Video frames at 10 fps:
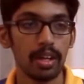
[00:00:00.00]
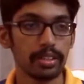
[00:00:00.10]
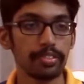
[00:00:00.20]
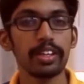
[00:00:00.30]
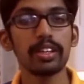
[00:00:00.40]

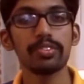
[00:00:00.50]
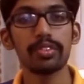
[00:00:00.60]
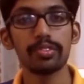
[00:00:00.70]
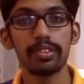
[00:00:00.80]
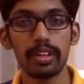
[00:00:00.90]
The field of
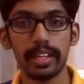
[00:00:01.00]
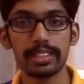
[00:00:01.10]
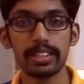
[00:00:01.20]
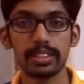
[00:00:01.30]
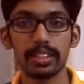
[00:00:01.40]
view for
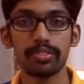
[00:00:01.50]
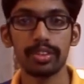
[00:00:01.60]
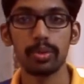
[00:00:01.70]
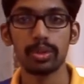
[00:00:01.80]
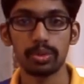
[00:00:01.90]
LG
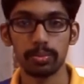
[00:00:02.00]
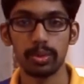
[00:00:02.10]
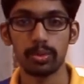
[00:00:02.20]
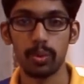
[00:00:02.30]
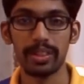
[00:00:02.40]
G5 was
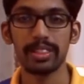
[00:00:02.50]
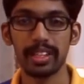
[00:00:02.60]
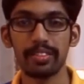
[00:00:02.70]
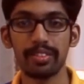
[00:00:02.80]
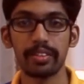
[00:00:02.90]
about
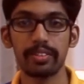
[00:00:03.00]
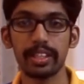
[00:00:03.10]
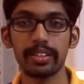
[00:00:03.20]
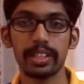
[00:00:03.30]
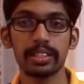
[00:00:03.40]
135
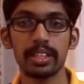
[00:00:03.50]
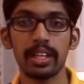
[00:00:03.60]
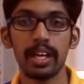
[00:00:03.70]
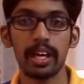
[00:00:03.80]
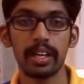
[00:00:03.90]
degrees
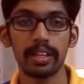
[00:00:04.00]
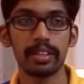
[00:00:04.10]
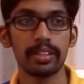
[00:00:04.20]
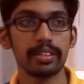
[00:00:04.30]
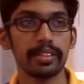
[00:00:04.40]

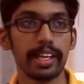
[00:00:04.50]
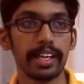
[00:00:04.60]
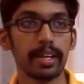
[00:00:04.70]
and they